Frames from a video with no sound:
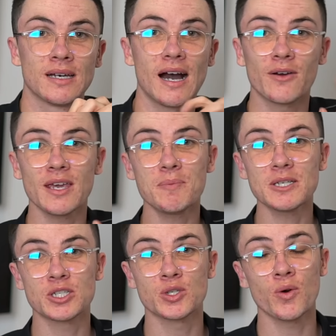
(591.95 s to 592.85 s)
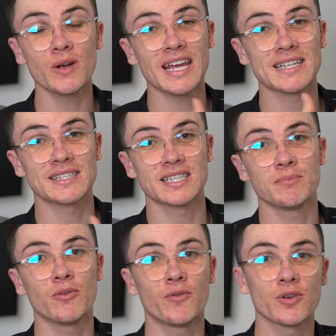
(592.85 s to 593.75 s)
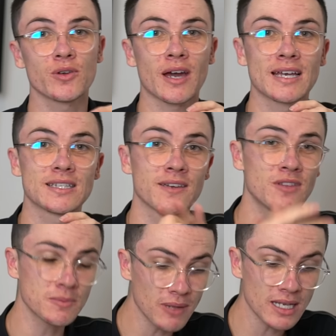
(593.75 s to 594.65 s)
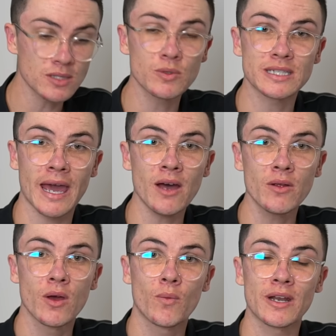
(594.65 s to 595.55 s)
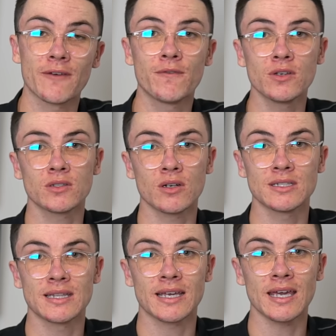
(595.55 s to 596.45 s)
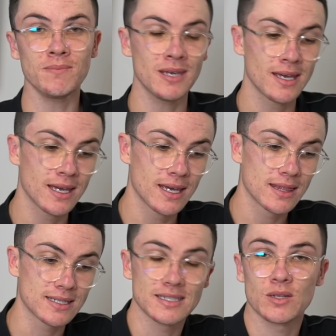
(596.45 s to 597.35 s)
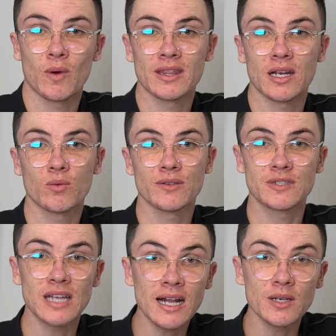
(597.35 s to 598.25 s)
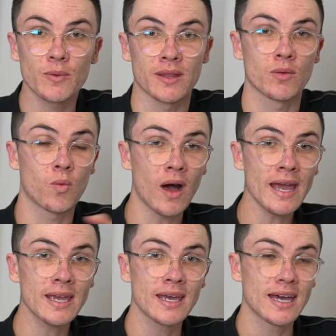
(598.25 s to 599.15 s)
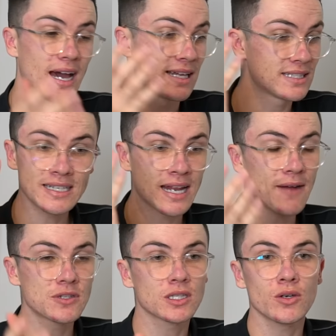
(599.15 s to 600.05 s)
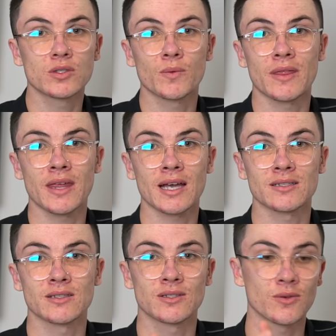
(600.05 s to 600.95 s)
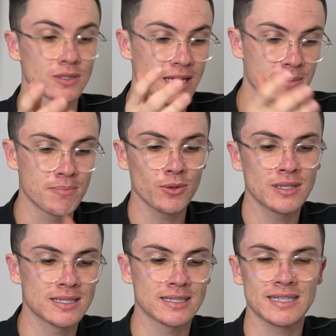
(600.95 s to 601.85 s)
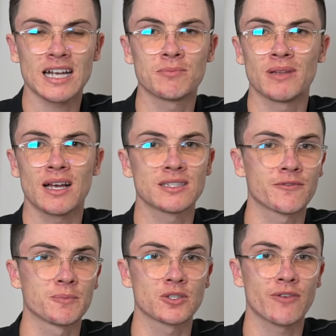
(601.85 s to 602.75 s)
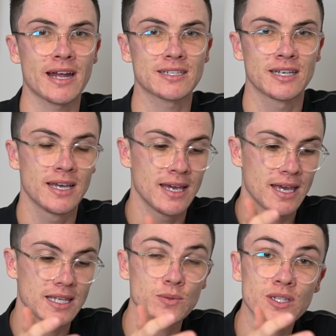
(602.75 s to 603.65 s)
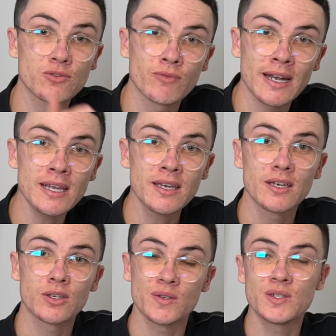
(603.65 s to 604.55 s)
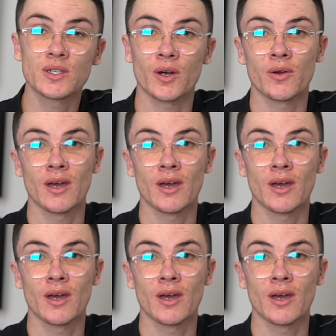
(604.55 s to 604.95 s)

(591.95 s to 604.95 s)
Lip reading: I'll keep it short and simple for you guys. If this blaster was out when I first got into the game, this is the one that I would have started with. Why? I didn't have to go to 1,000 stores and build this exact blaster from scratch. This one's ready, good to go.